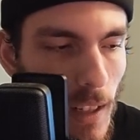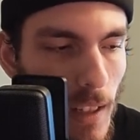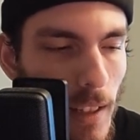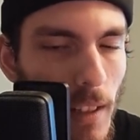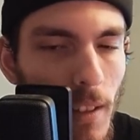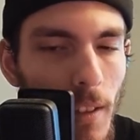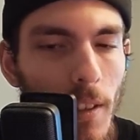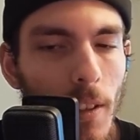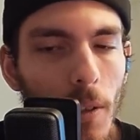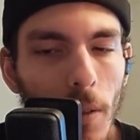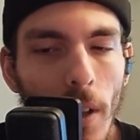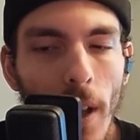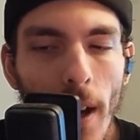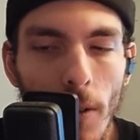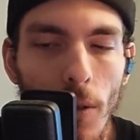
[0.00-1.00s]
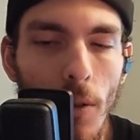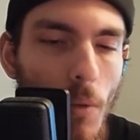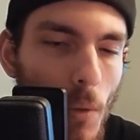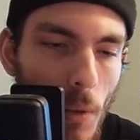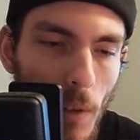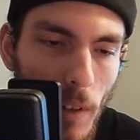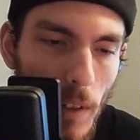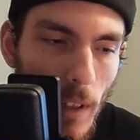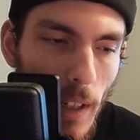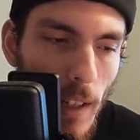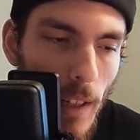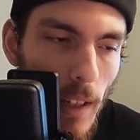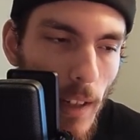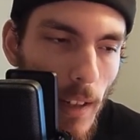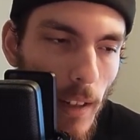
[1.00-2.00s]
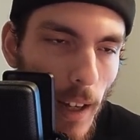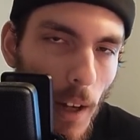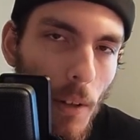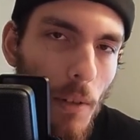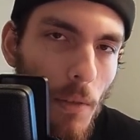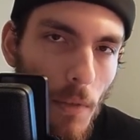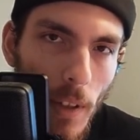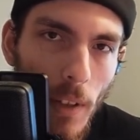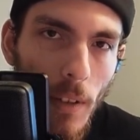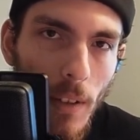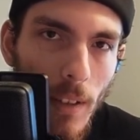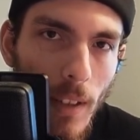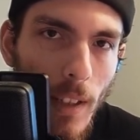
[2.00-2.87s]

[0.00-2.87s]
He's still not sure how to feel.